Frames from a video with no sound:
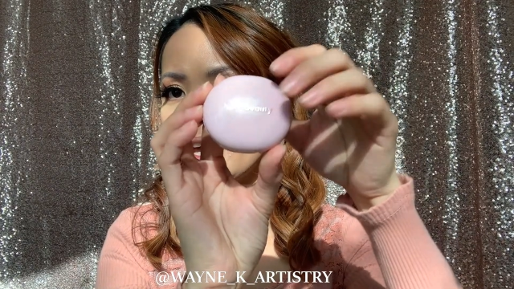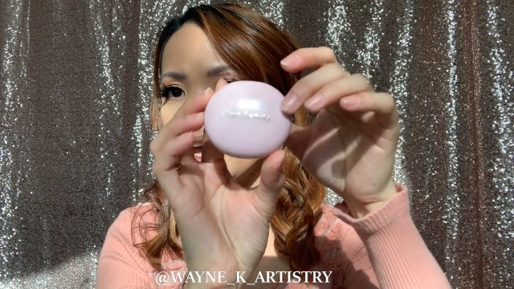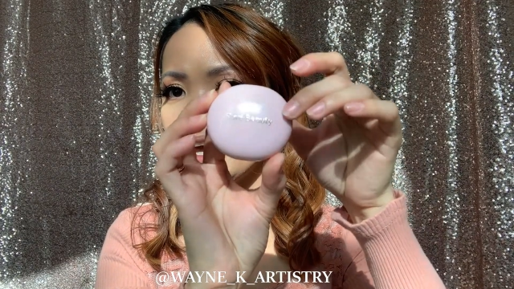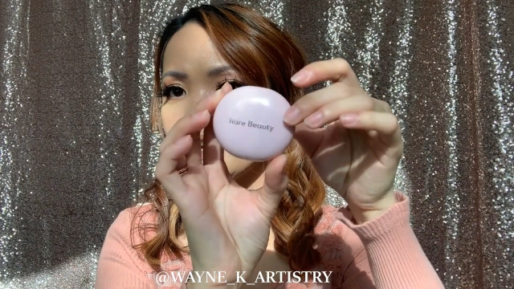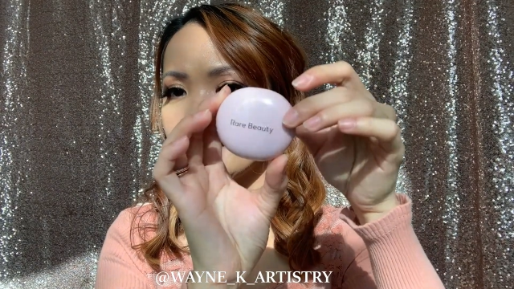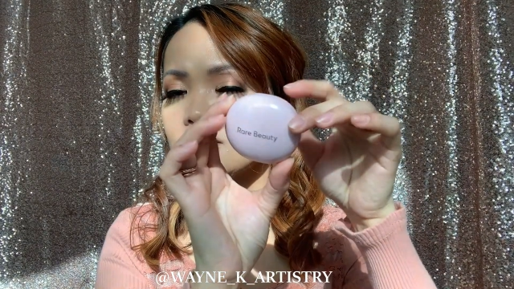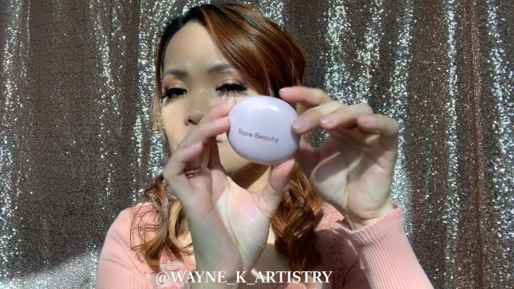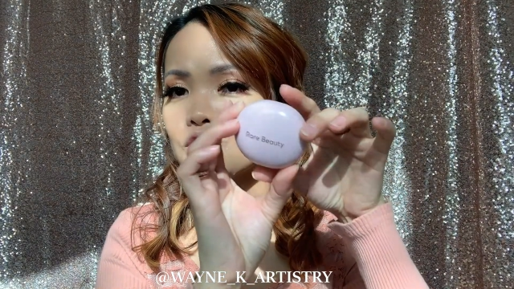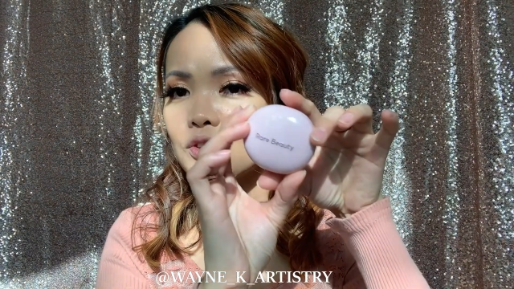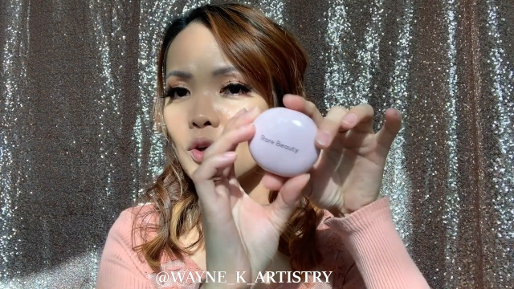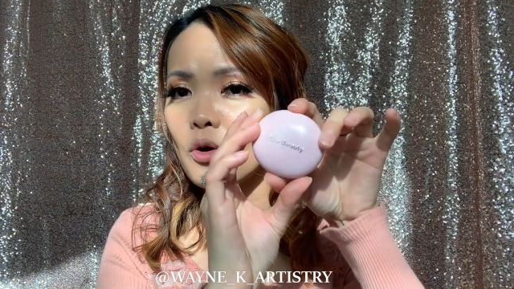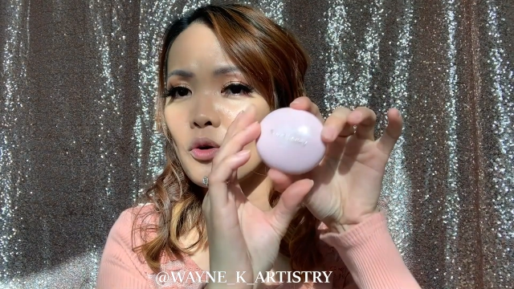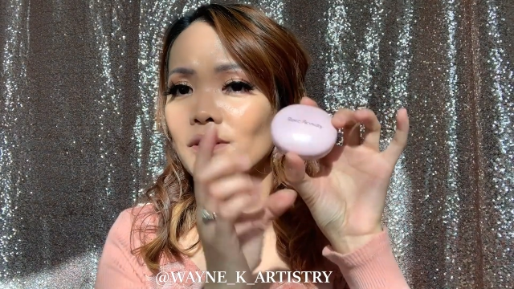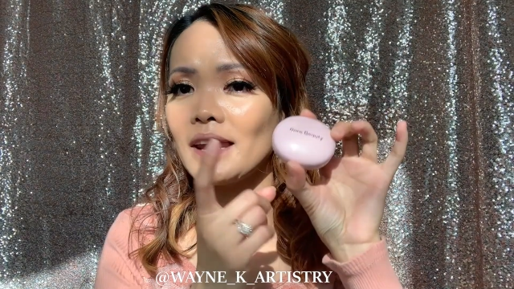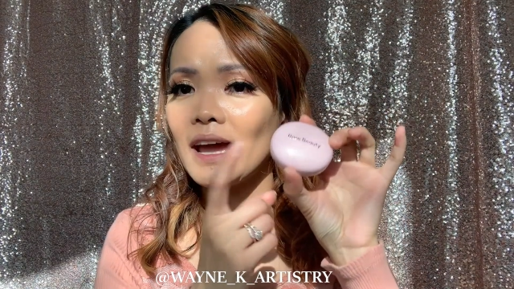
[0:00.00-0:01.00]
It is
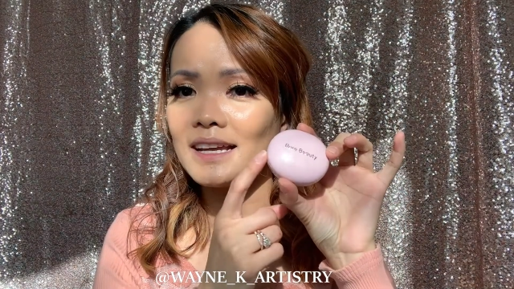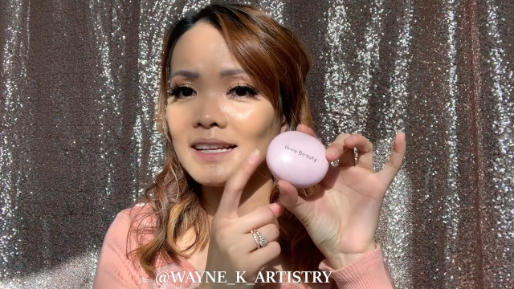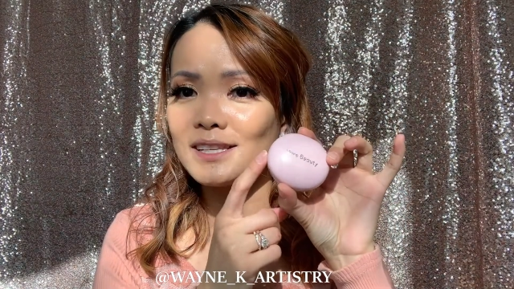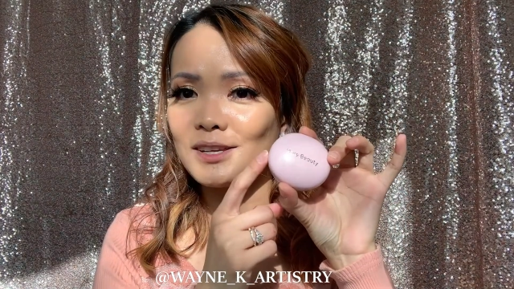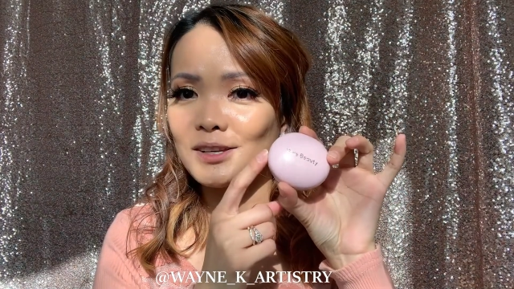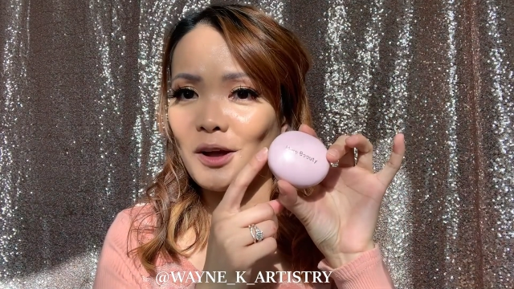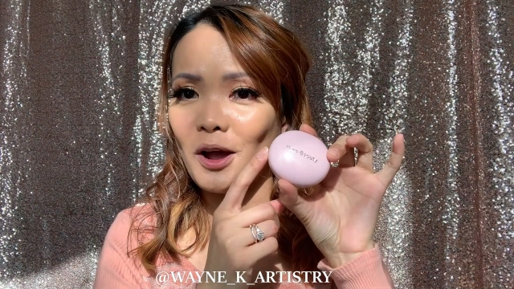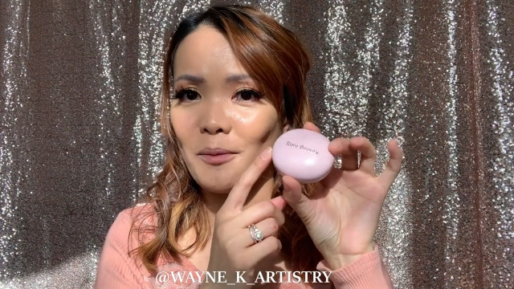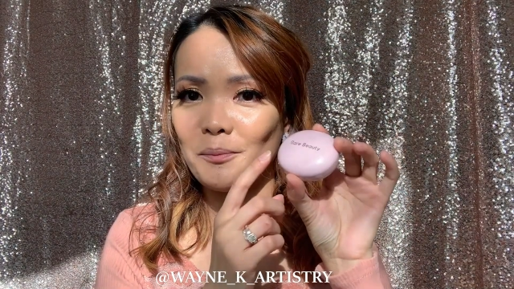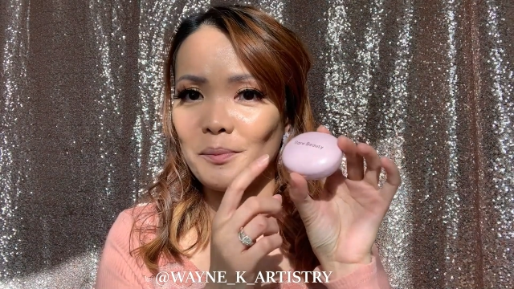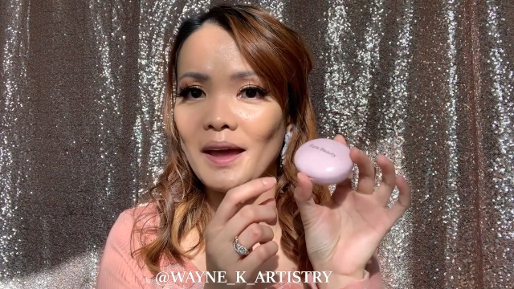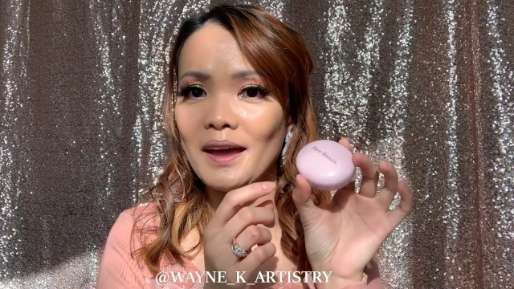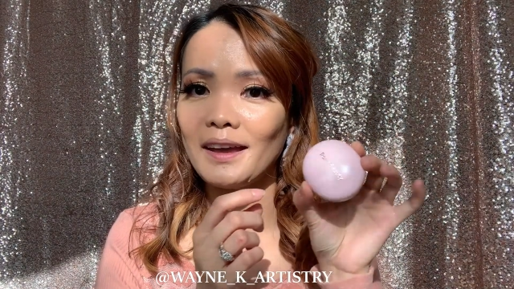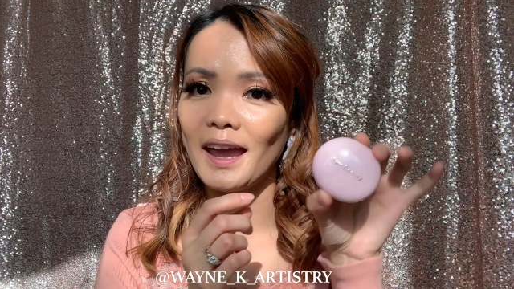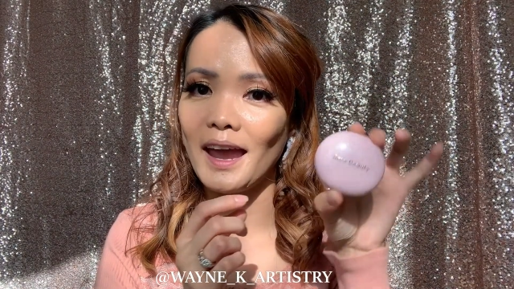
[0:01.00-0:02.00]
so nice and
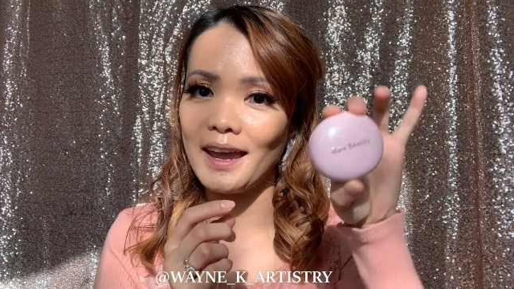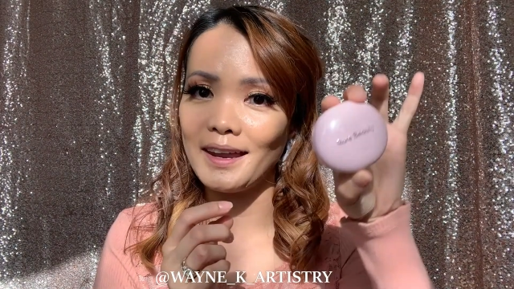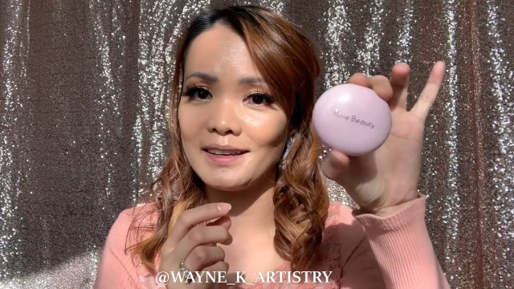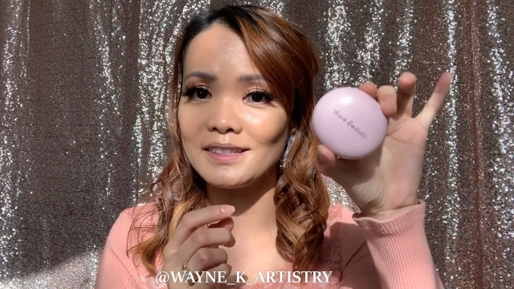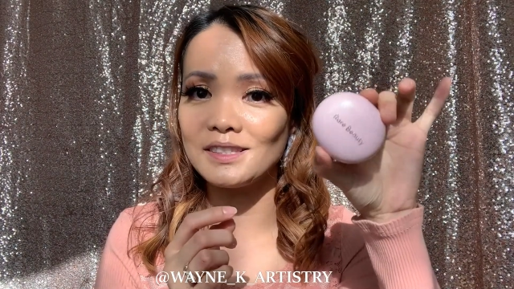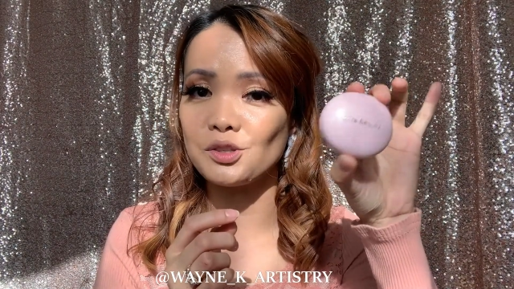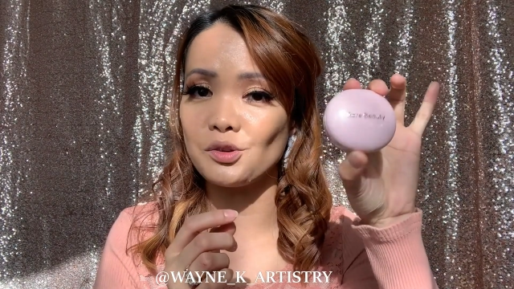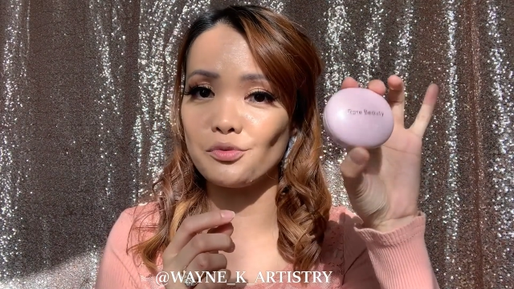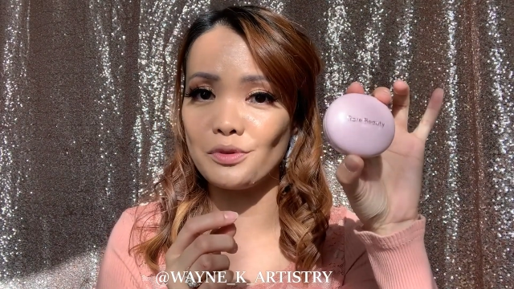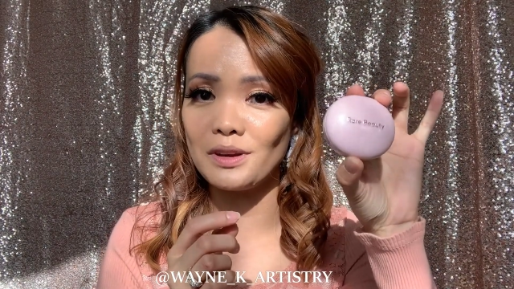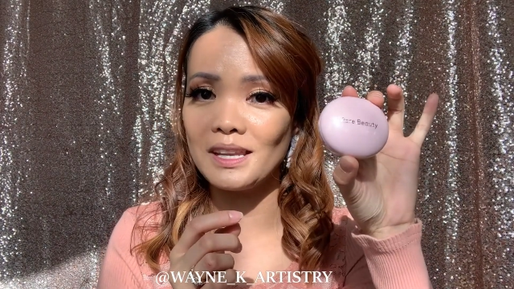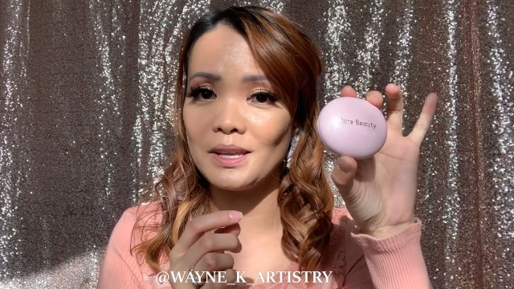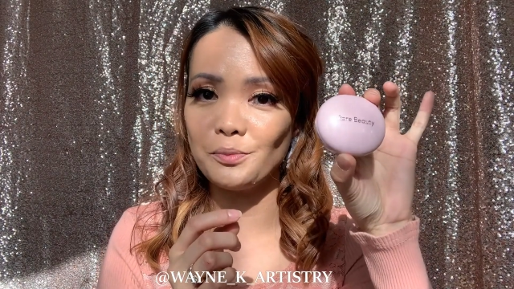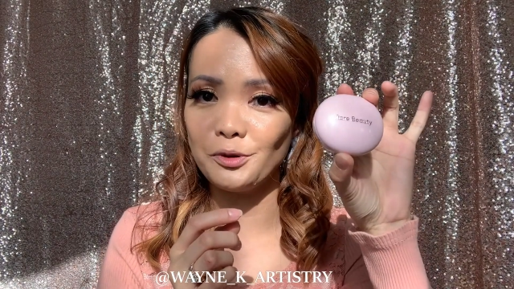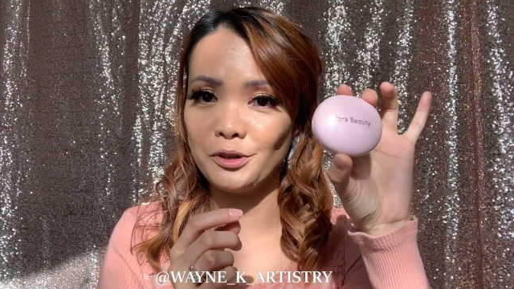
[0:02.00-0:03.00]
compact and it's
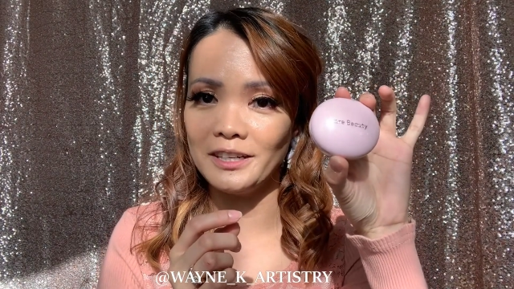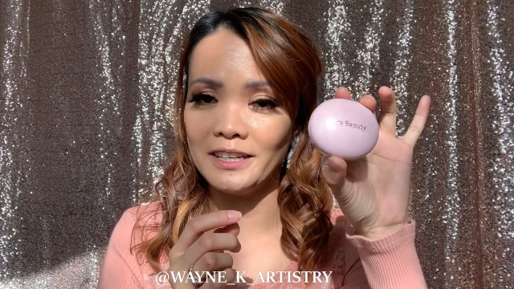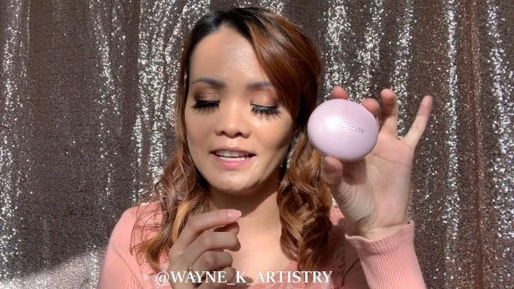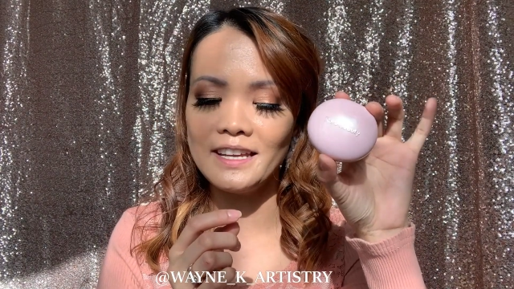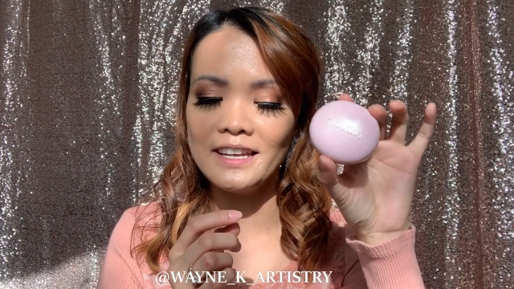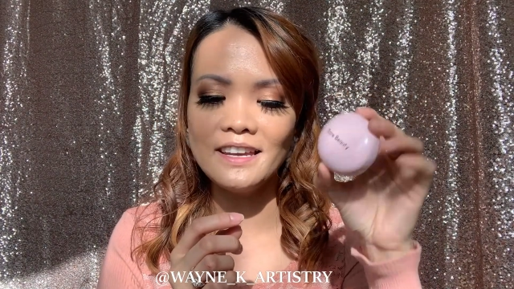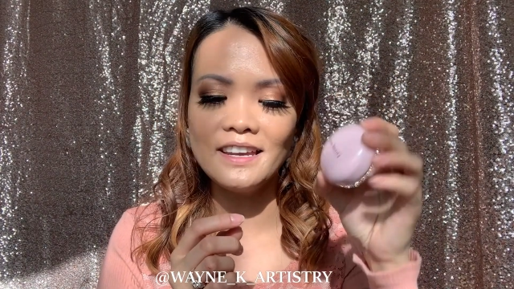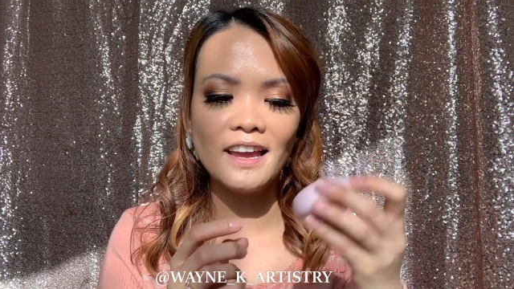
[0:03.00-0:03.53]
really pretty.